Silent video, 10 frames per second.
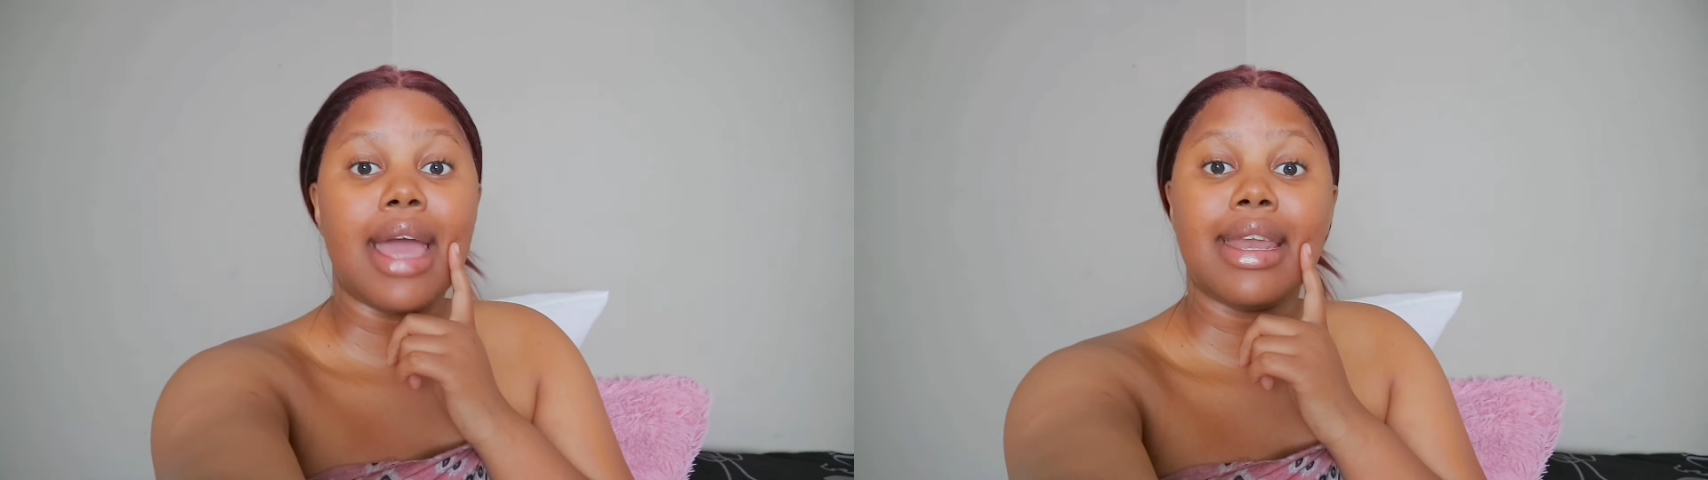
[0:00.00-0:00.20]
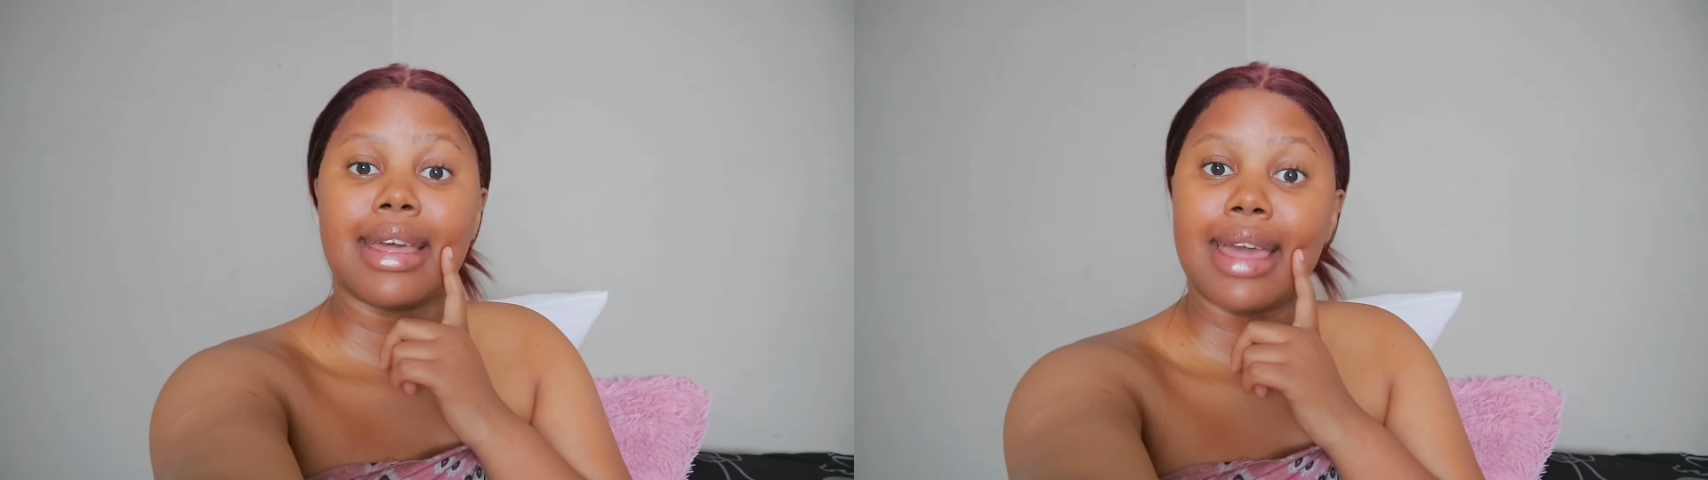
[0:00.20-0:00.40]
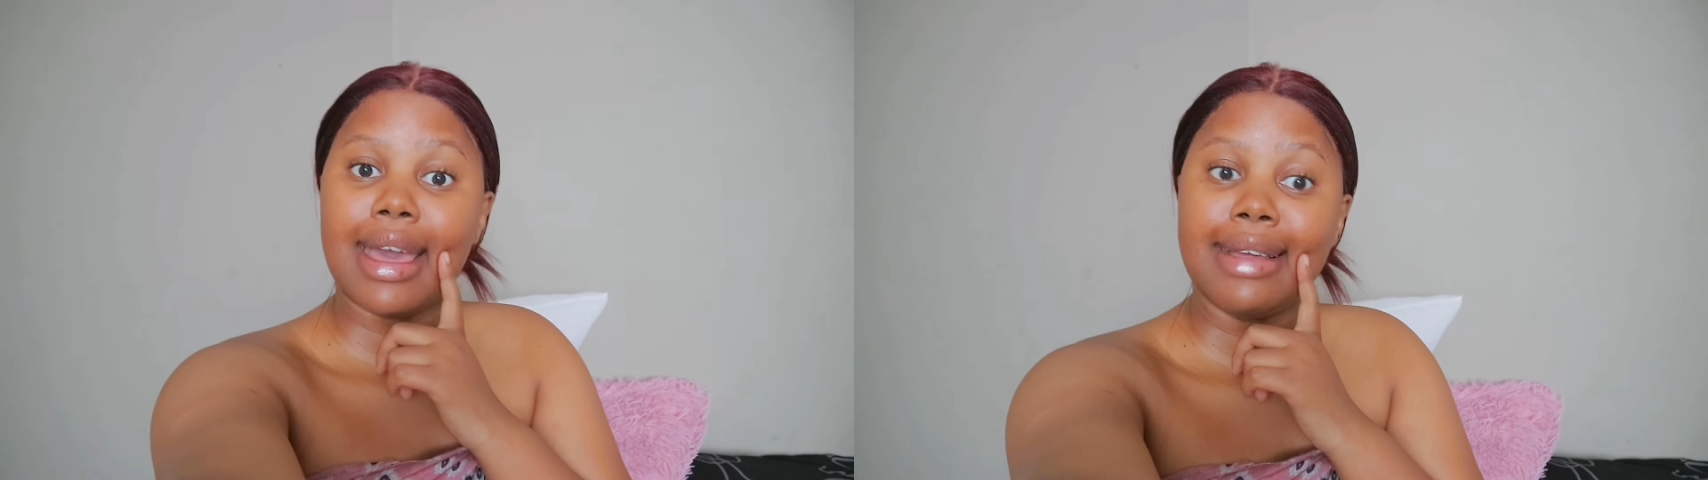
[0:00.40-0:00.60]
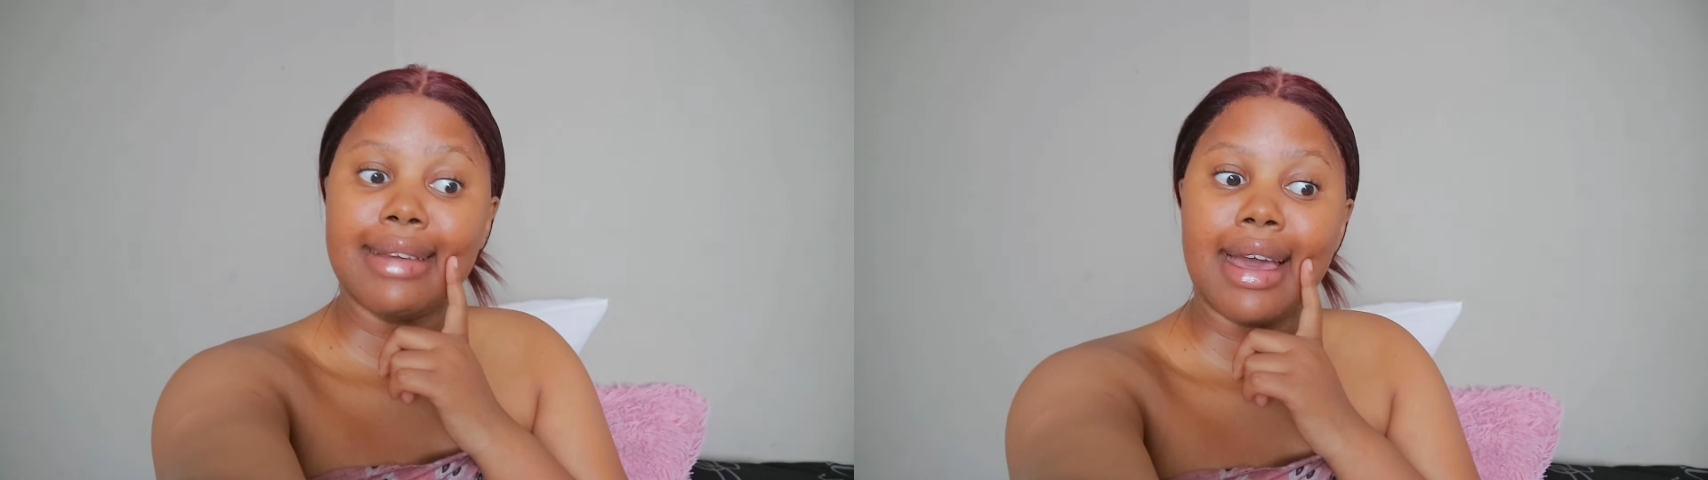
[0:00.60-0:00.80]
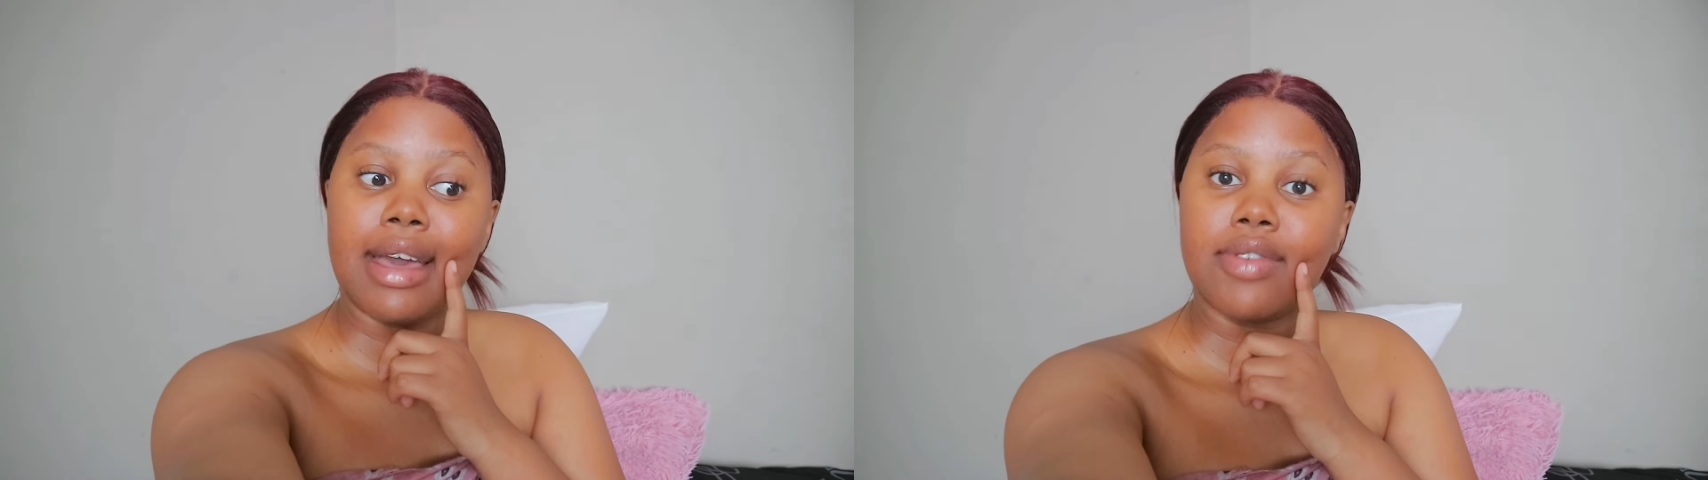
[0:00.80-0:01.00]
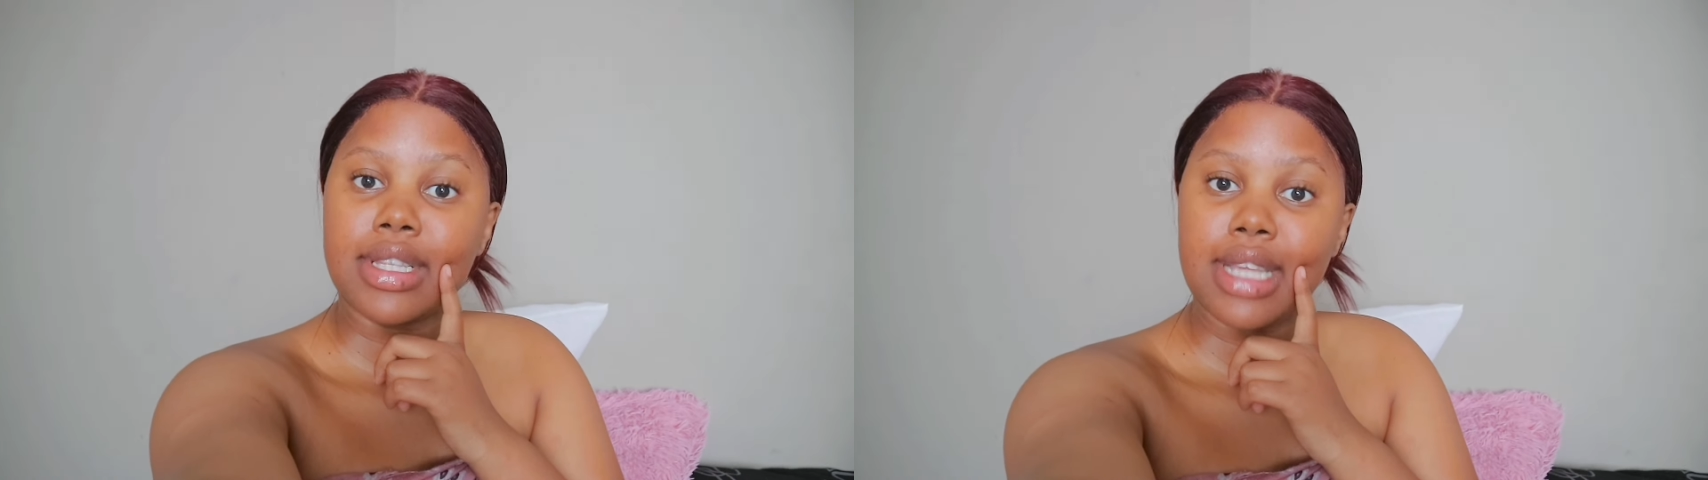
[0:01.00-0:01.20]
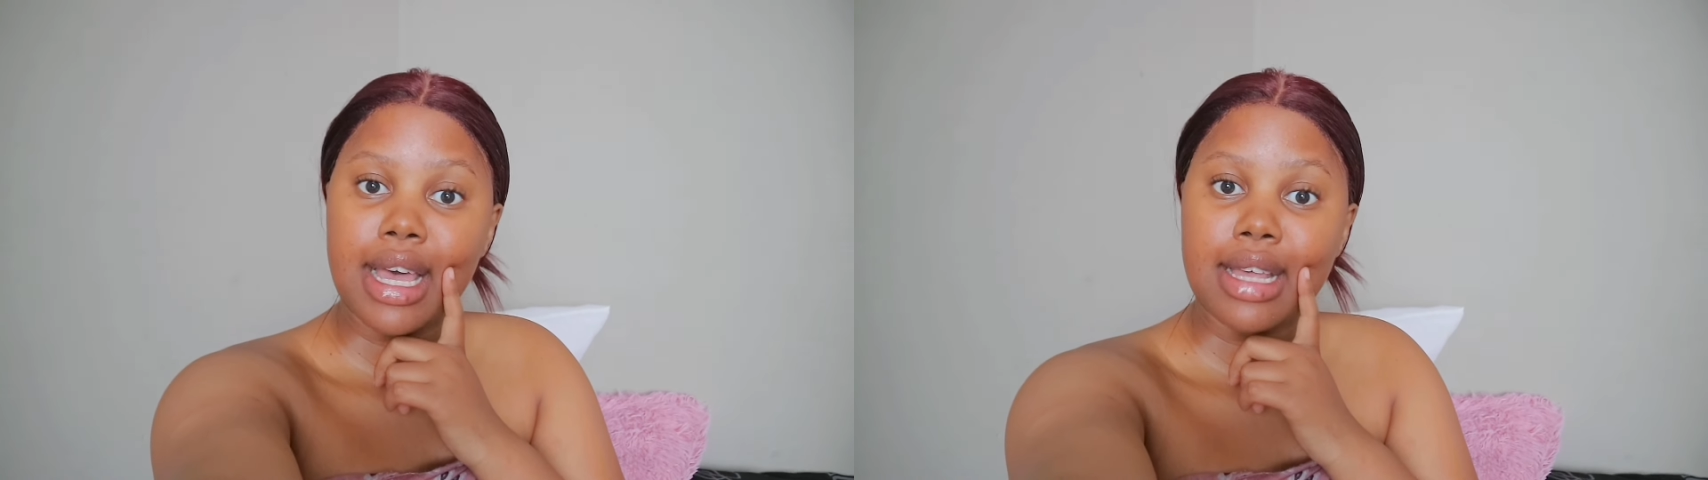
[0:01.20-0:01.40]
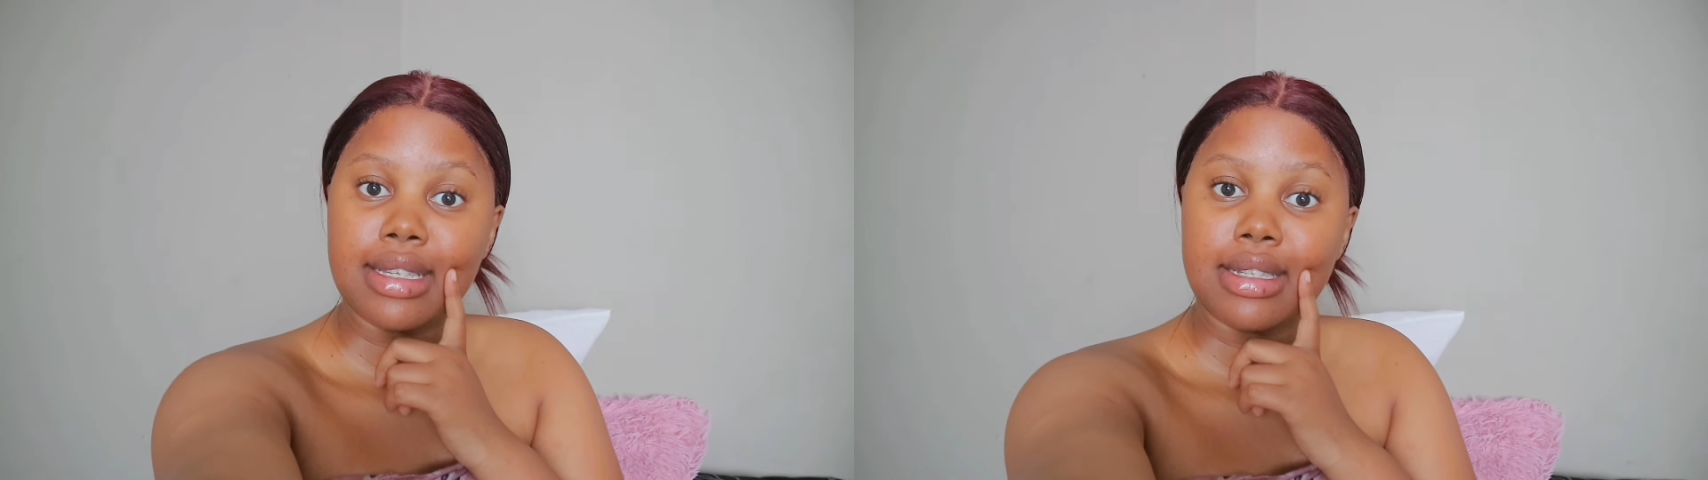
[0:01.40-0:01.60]
and again I have a
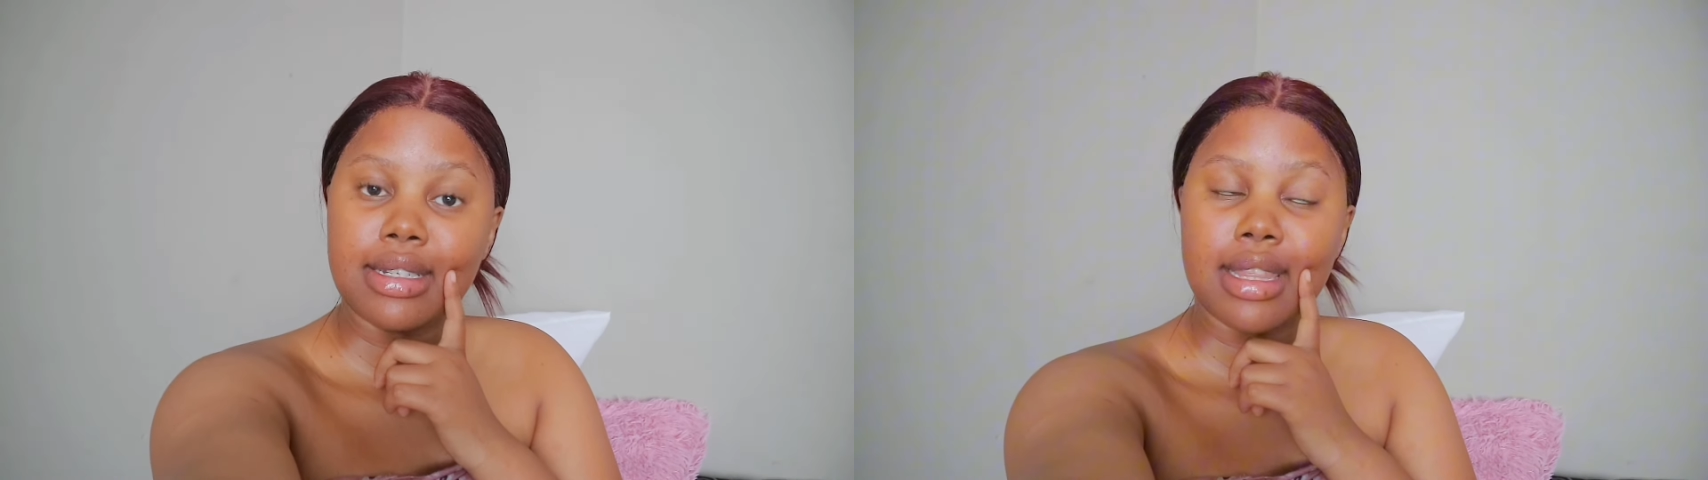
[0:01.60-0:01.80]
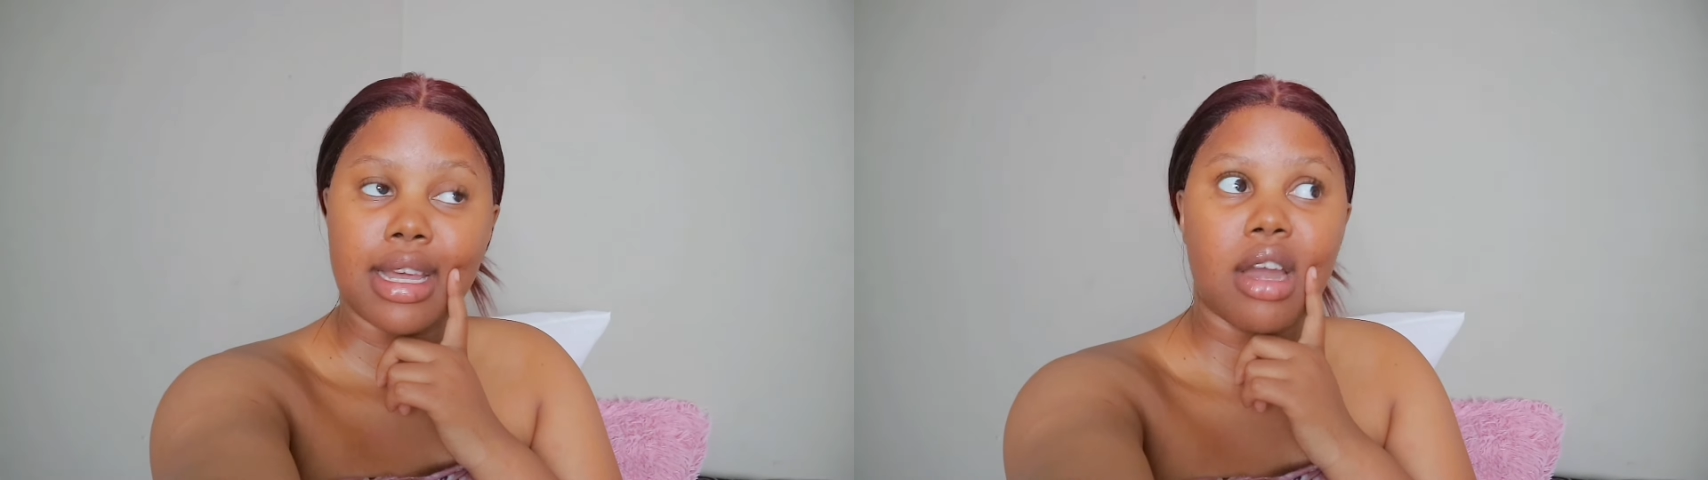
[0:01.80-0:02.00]
test that